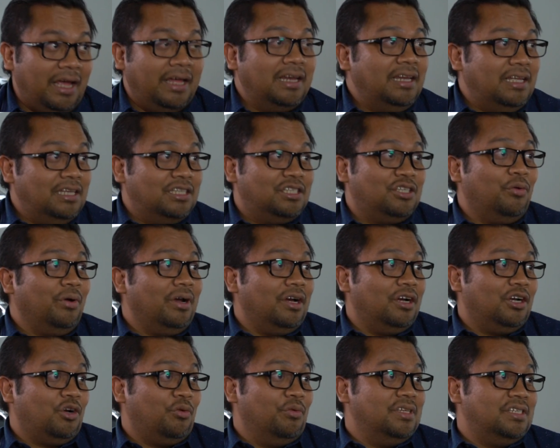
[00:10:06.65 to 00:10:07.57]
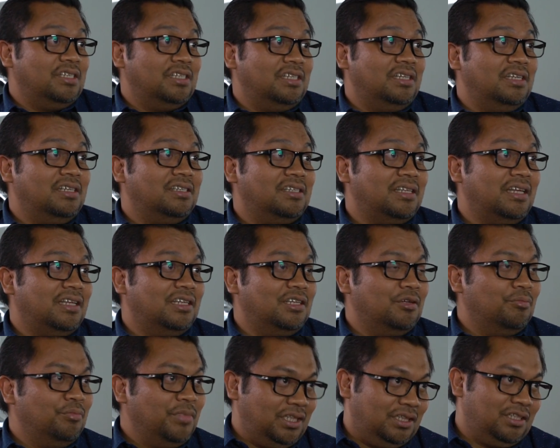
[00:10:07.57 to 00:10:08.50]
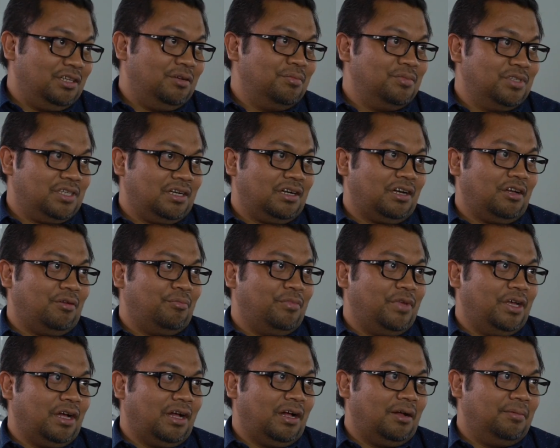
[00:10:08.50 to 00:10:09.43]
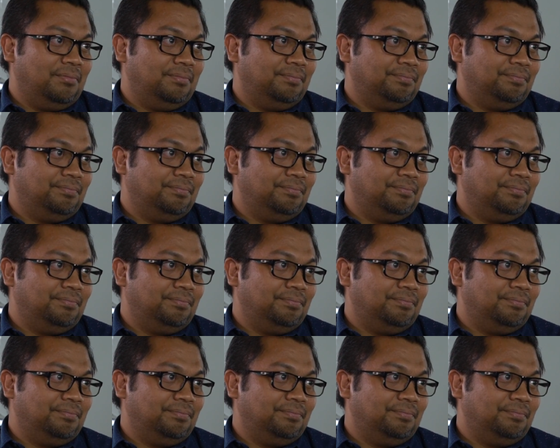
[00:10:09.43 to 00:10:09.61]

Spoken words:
and it's quite a coincidence that the midterms are coming up.